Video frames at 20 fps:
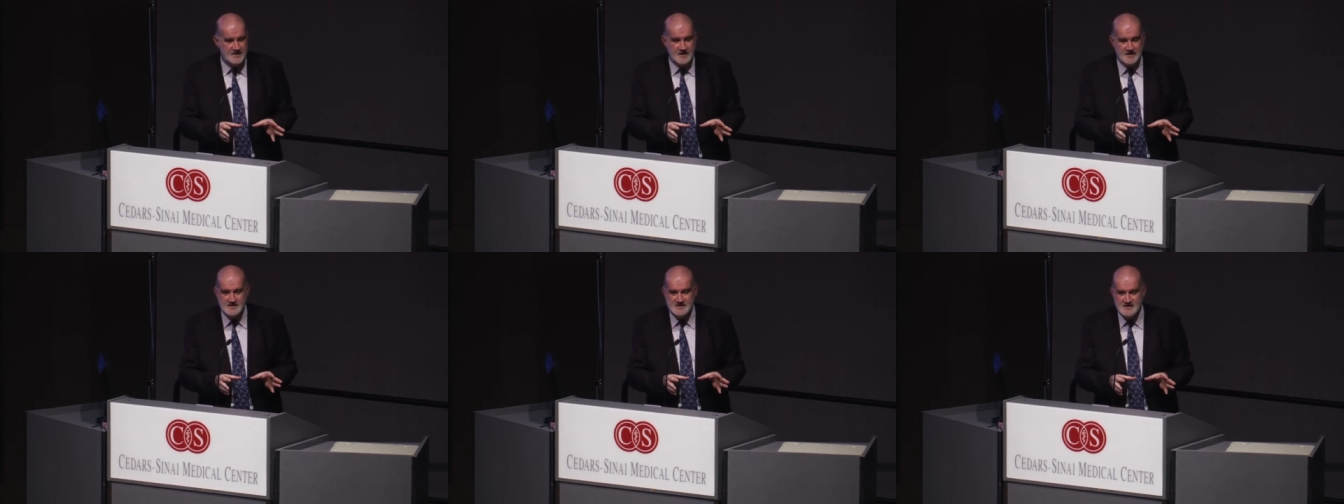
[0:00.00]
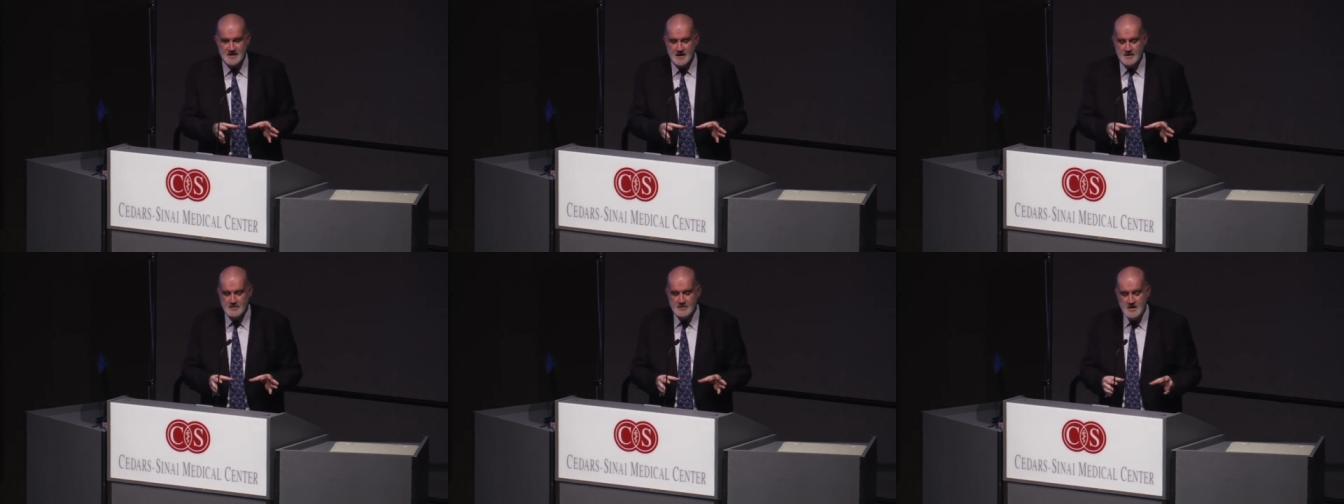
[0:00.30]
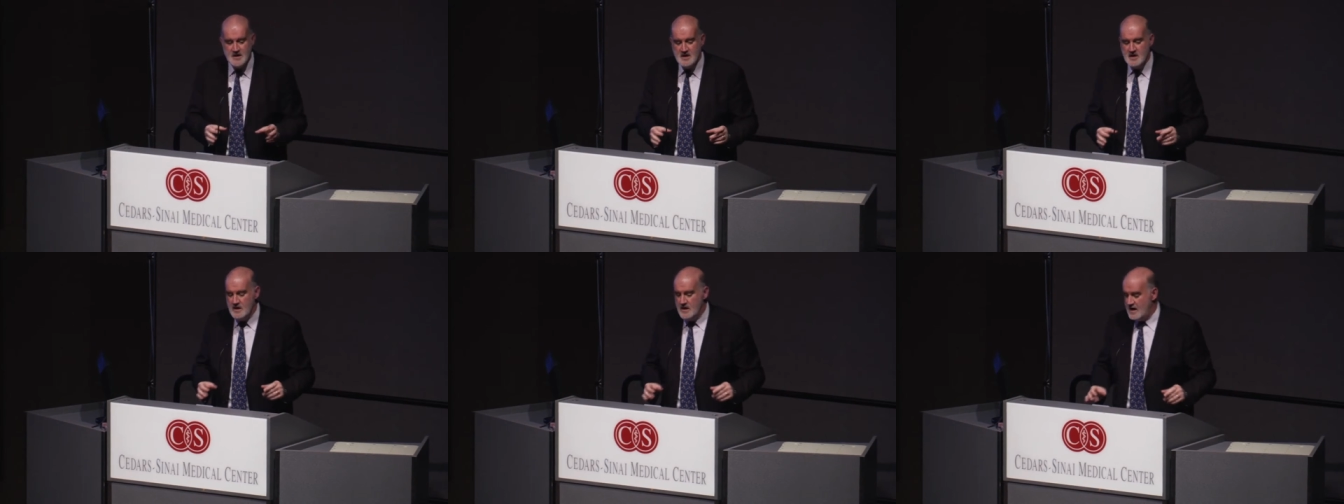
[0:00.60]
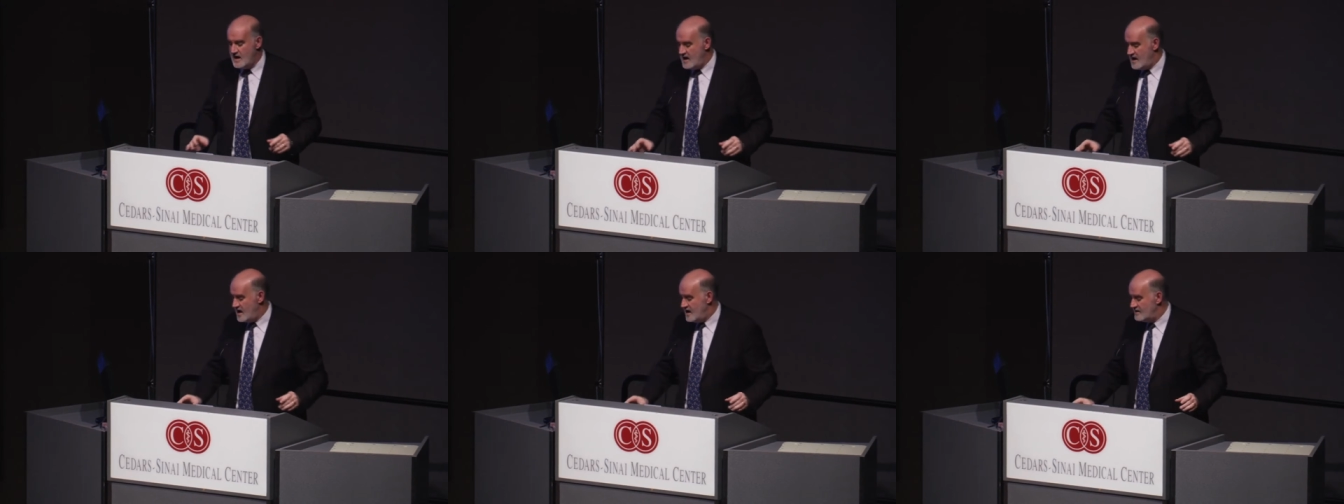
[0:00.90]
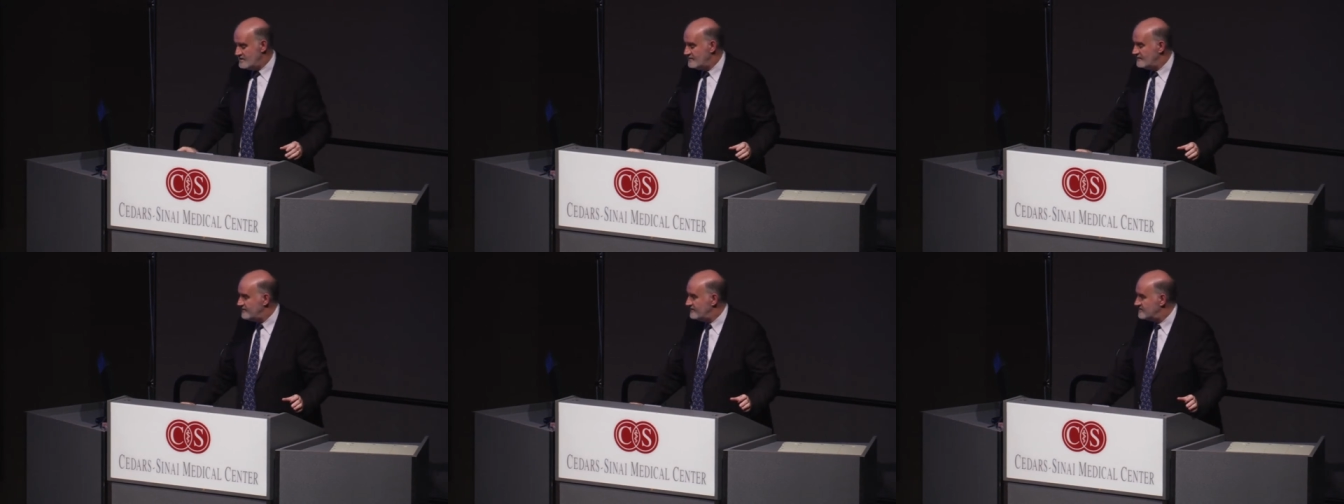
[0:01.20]
And so uh,
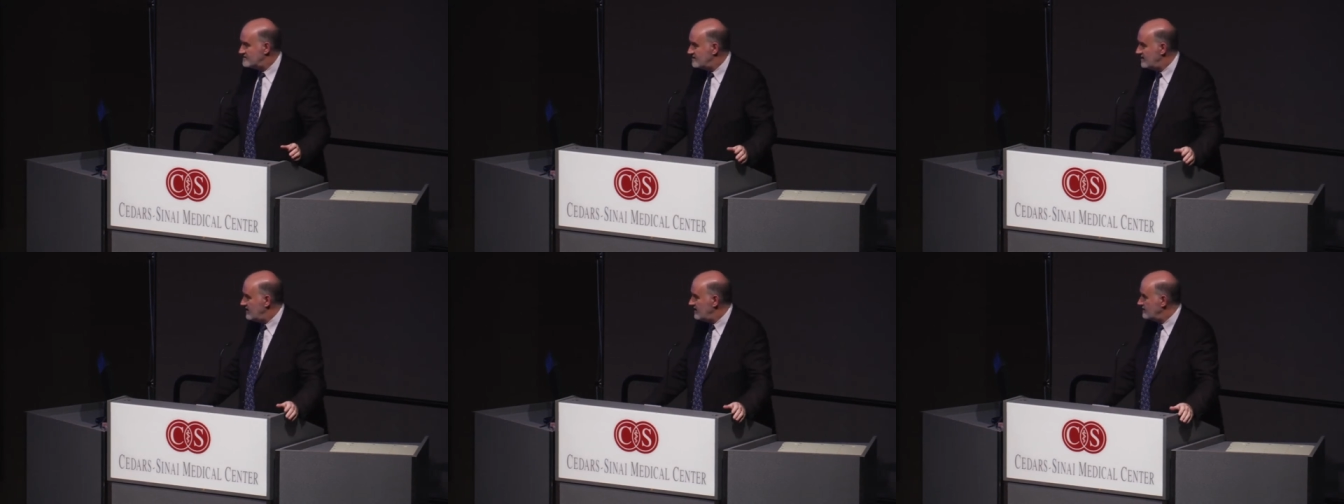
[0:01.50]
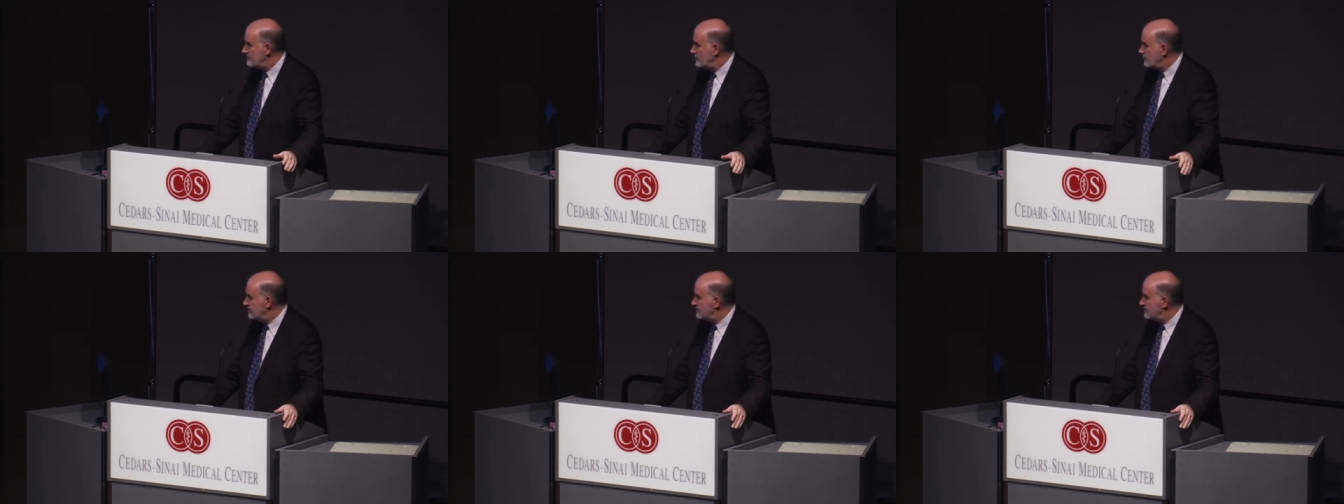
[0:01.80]
the fatigue that